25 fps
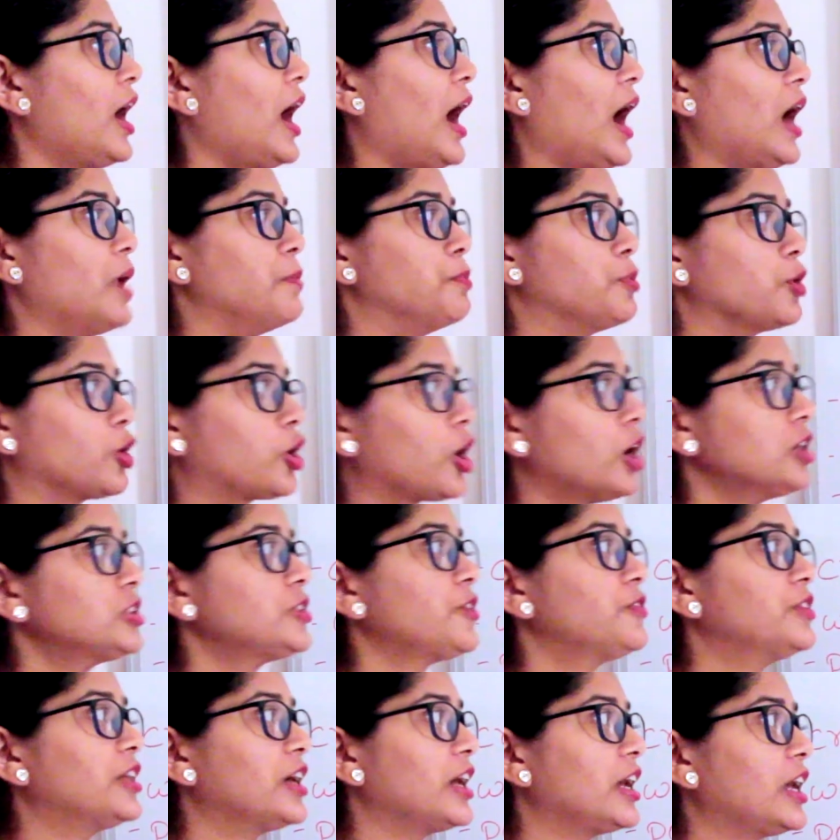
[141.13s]
And because
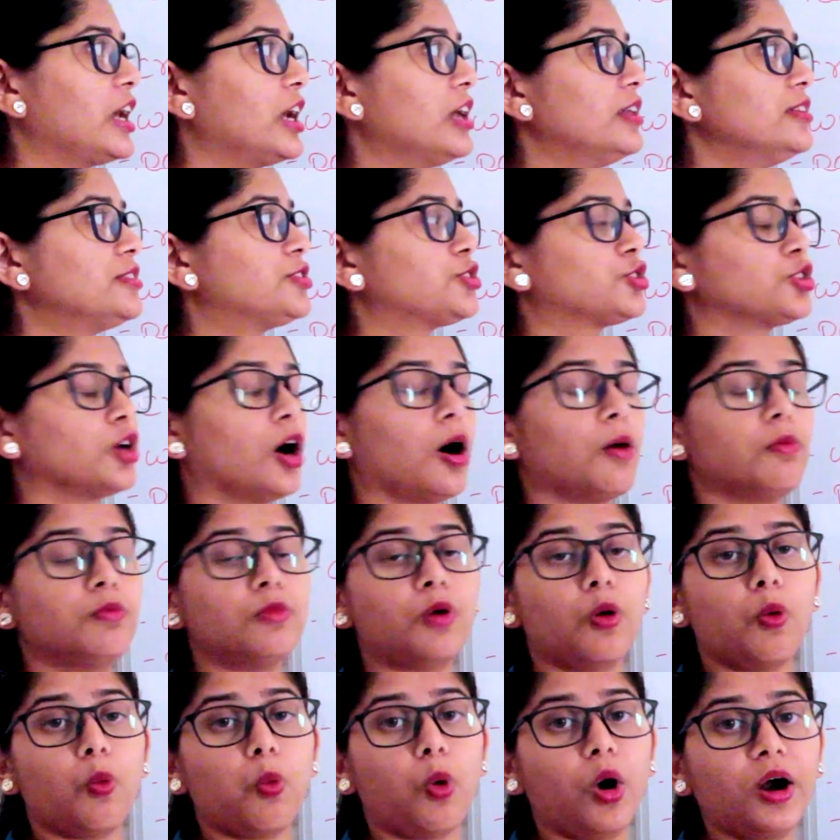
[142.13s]
of the
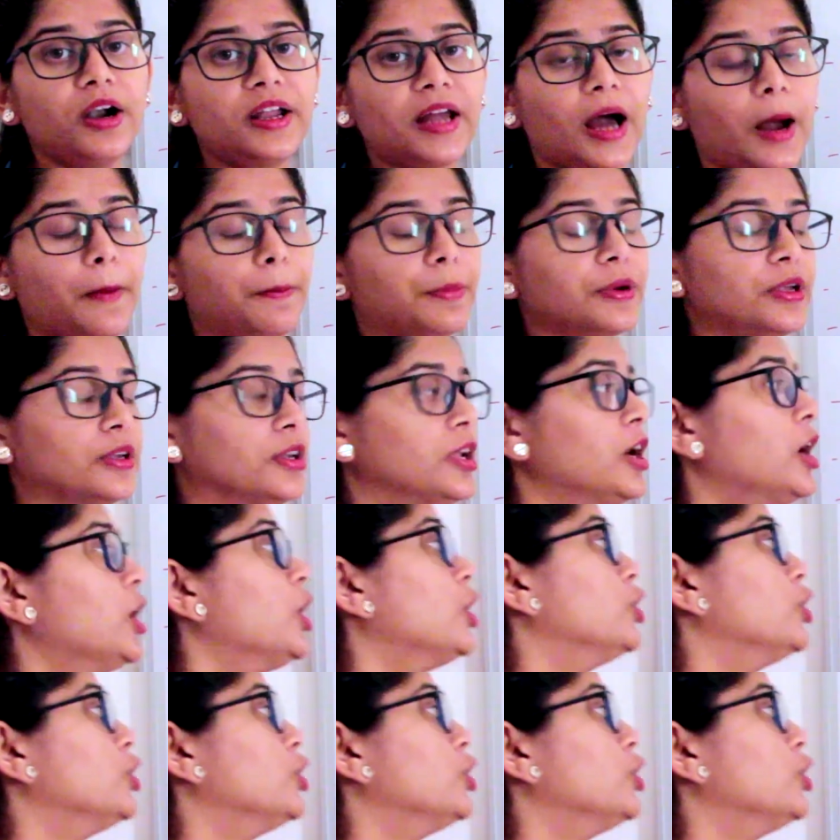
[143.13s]
hailstorm, what happened?